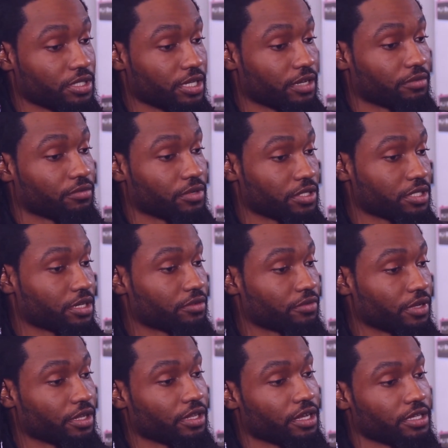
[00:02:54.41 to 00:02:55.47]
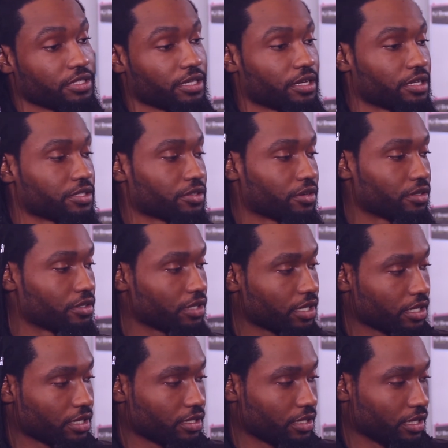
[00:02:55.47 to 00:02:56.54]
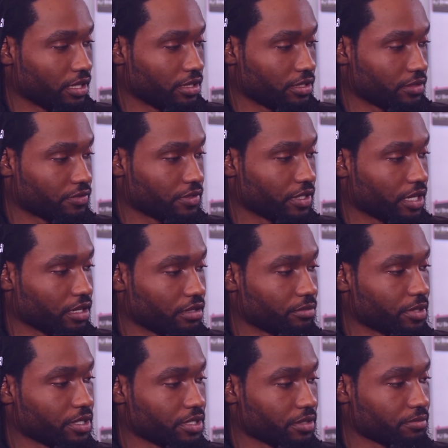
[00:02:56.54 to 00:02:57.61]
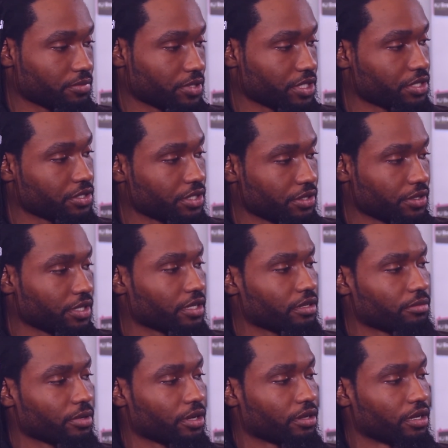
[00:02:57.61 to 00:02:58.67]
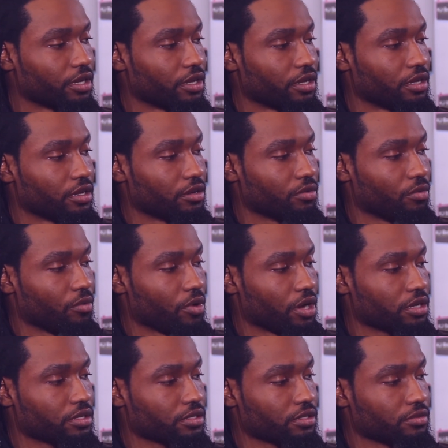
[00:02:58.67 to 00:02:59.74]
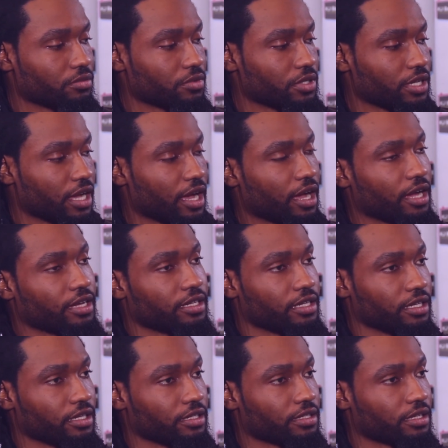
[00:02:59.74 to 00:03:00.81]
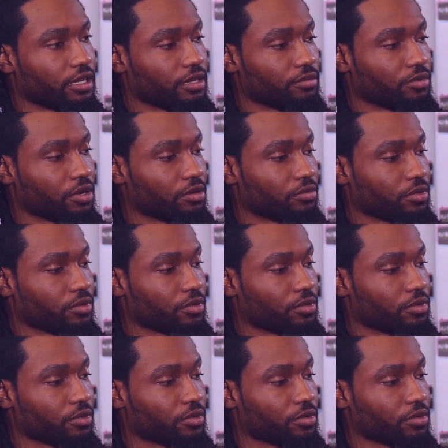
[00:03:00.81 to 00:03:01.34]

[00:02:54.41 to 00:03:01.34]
I realized that, I started looking at the different elements and potentially thinking about what would I need and